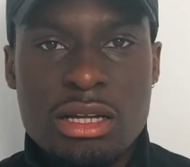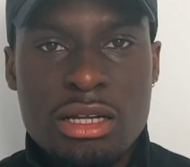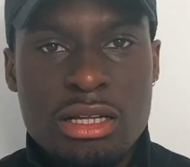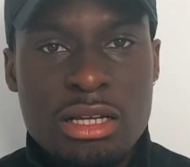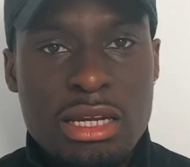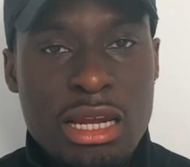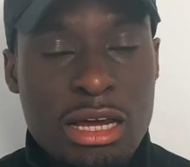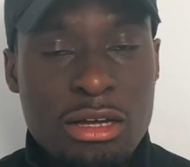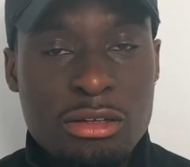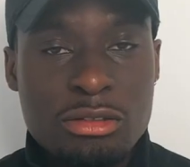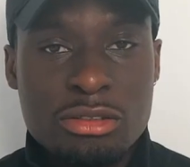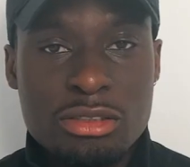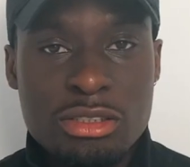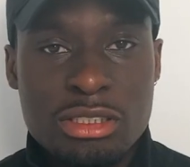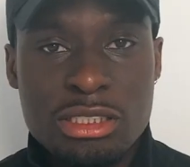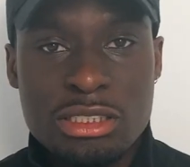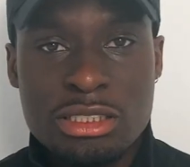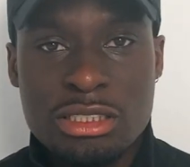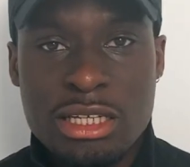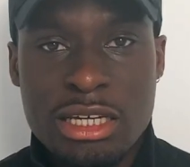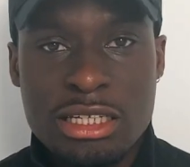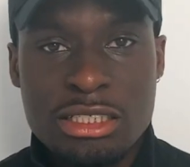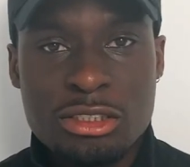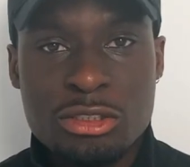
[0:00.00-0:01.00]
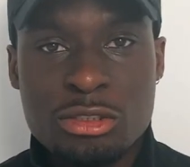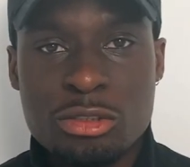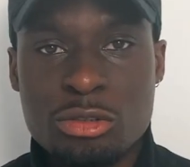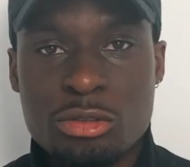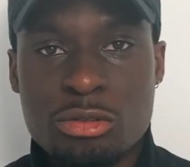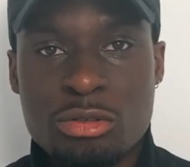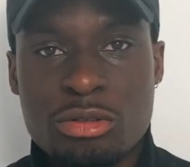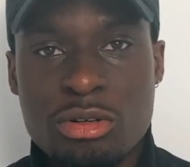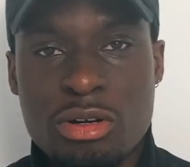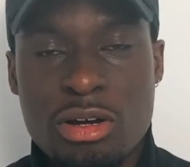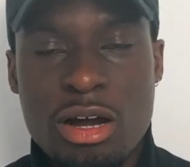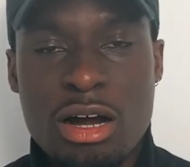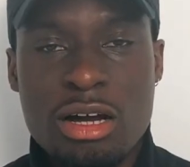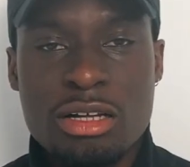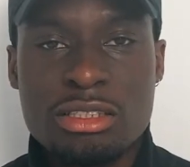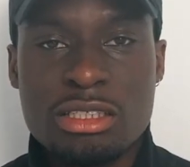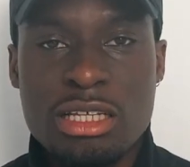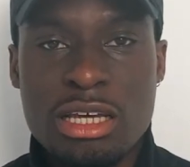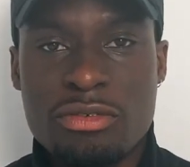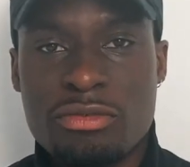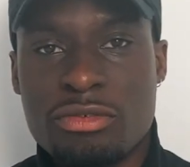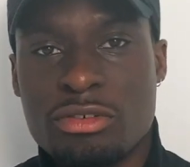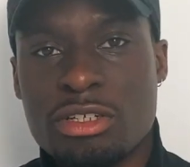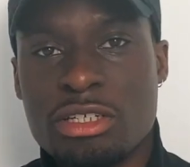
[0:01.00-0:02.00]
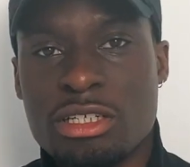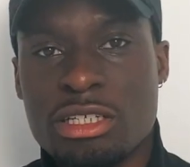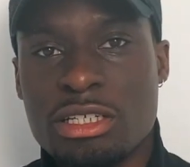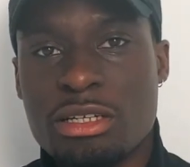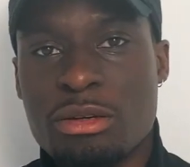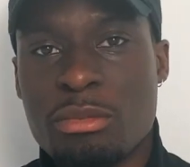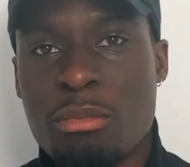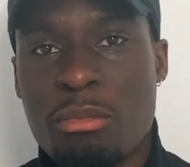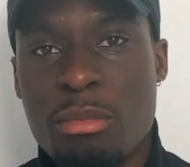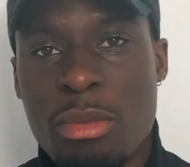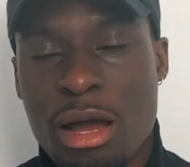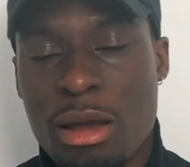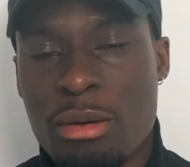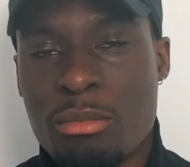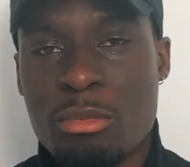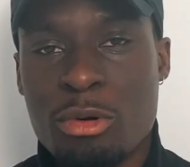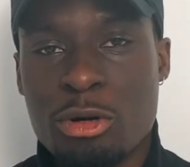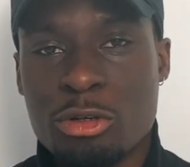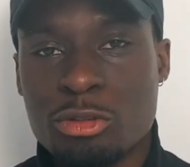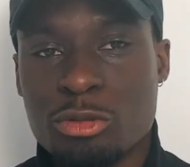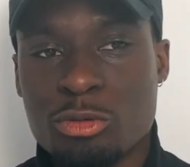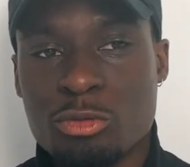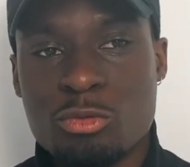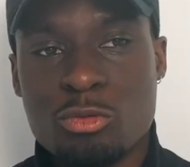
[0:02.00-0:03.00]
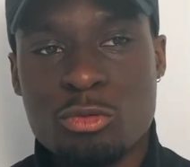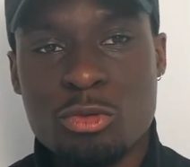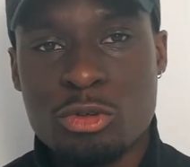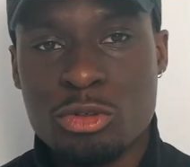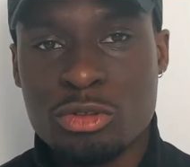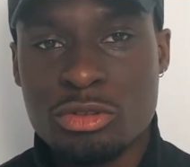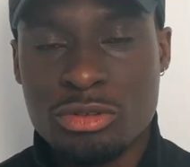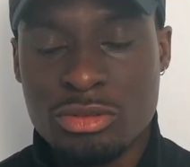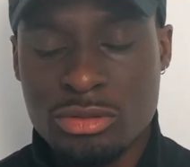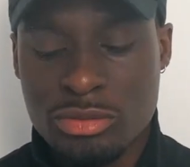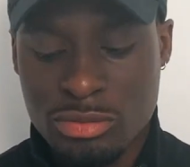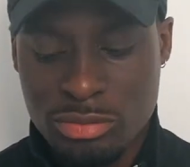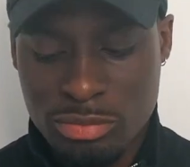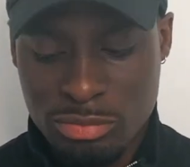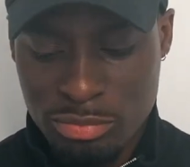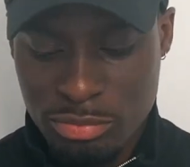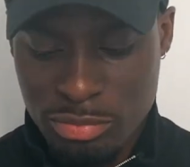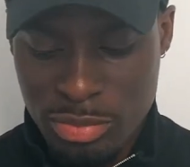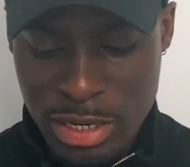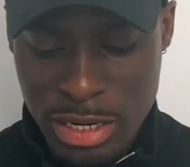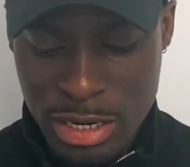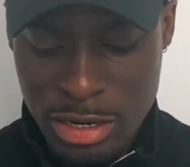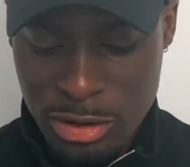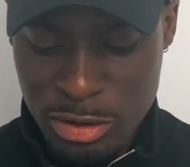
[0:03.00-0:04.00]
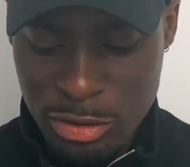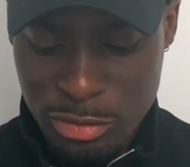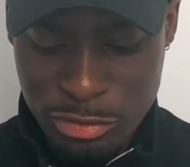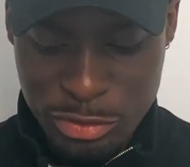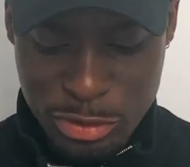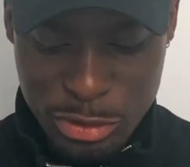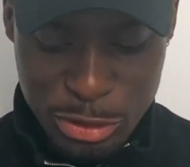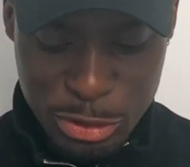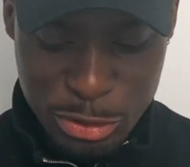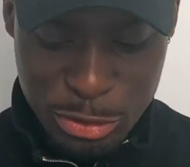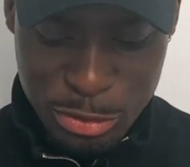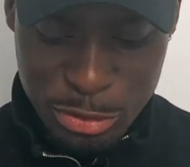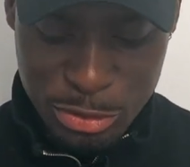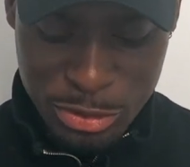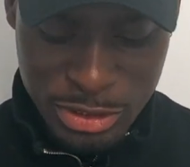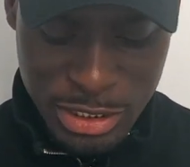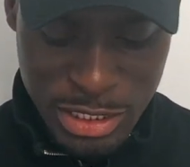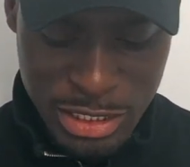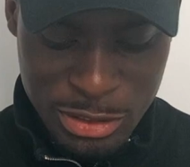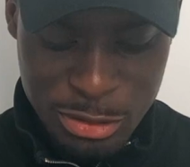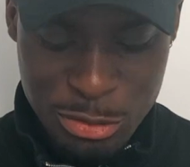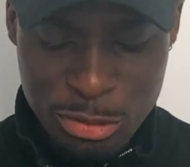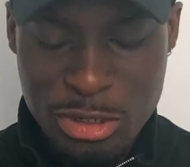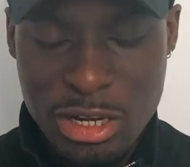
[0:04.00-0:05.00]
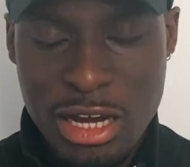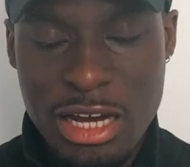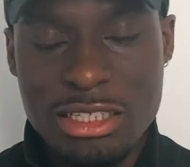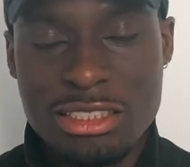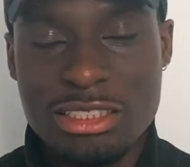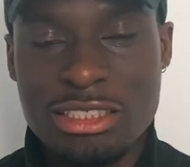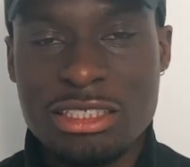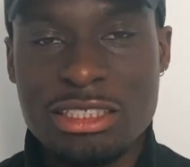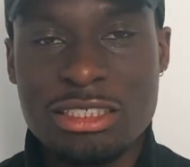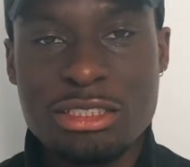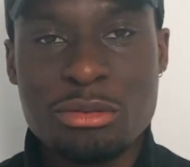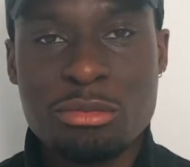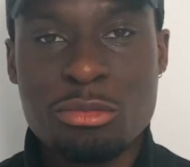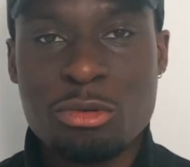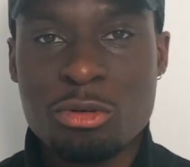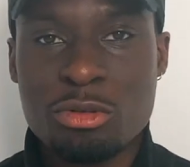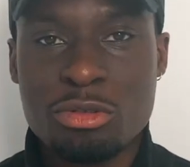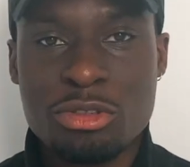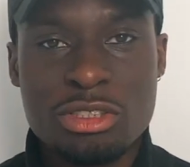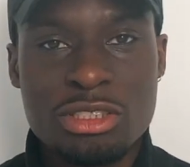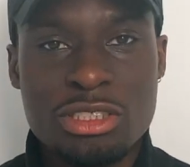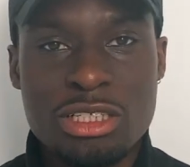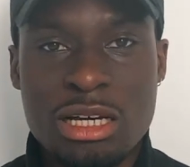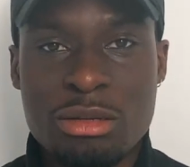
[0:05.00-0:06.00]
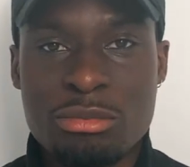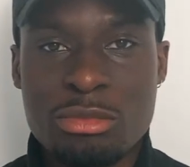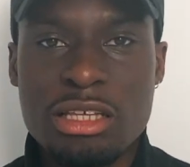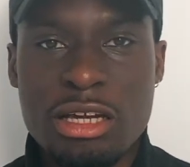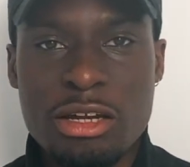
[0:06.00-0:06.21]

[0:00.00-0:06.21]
Now, these next two are definitely my most worn pair of shoes, and you guys see them all the time.